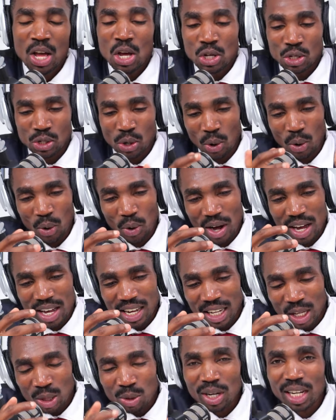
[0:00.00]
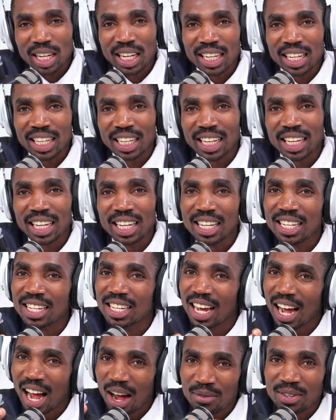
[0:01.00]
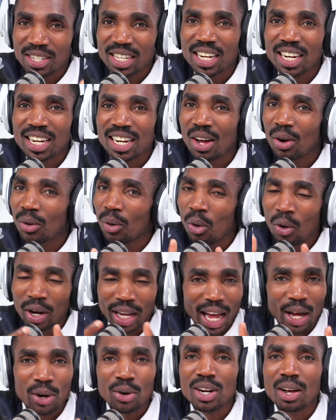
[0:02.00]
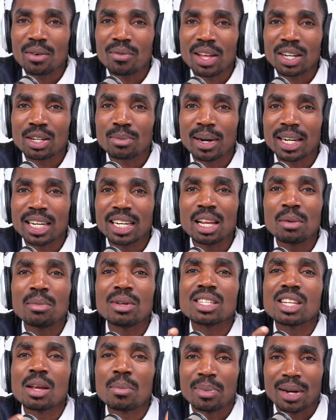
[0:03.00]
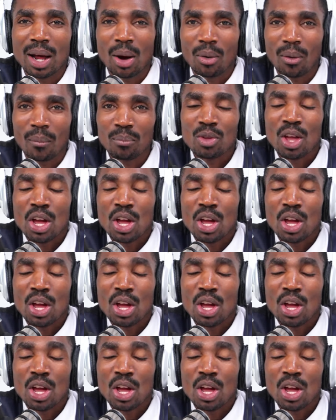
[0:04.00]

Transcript: So Kithuri Kindiki have decided now, okay, I don't have that money, let me step down.